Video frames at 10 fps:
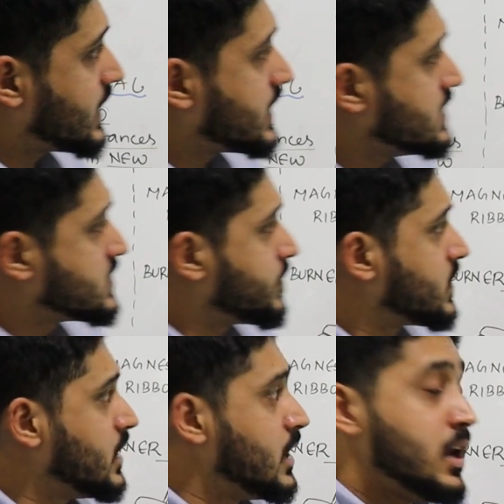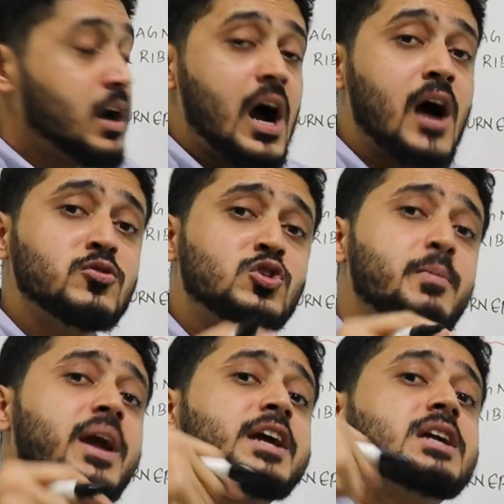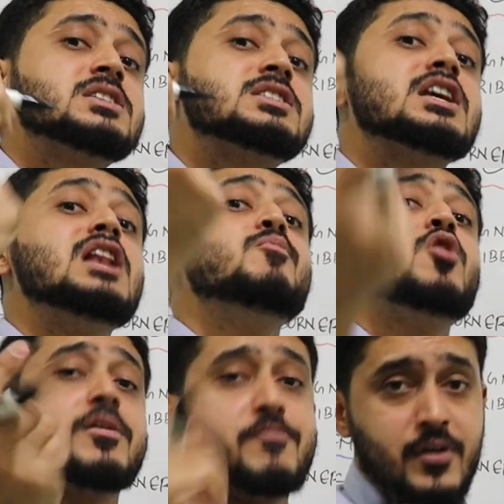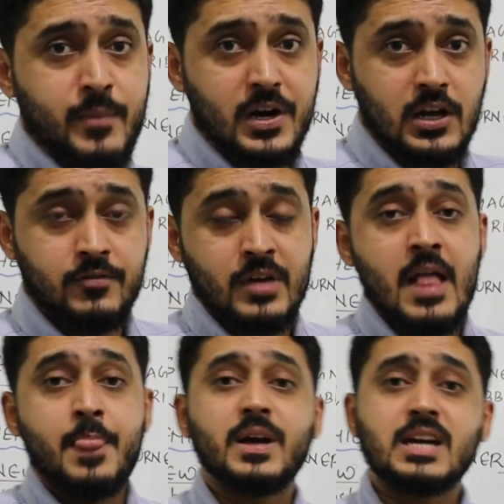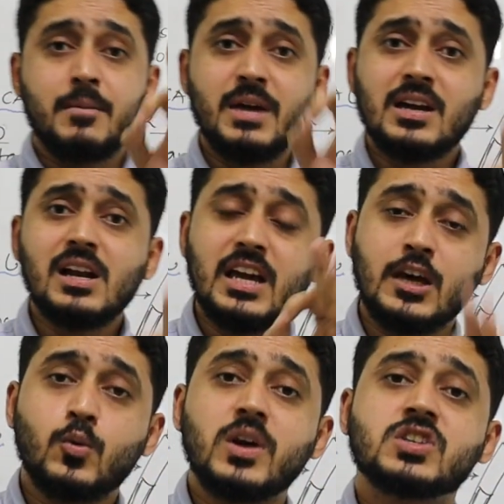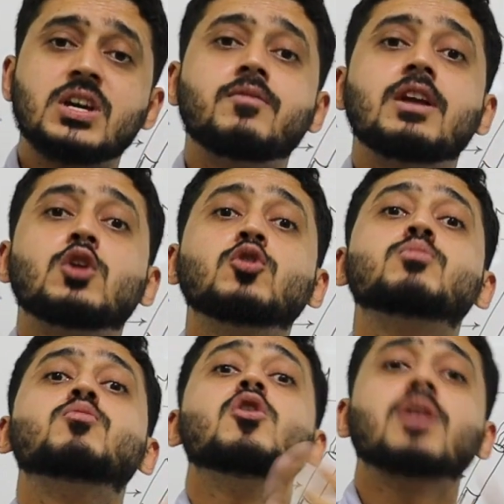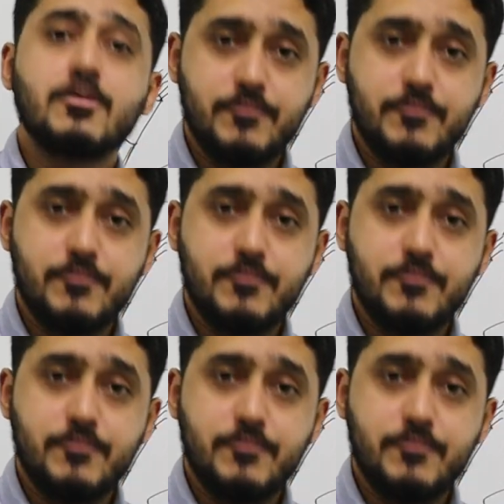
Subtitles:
guys, how to make it still more informative. The chemical equation will look more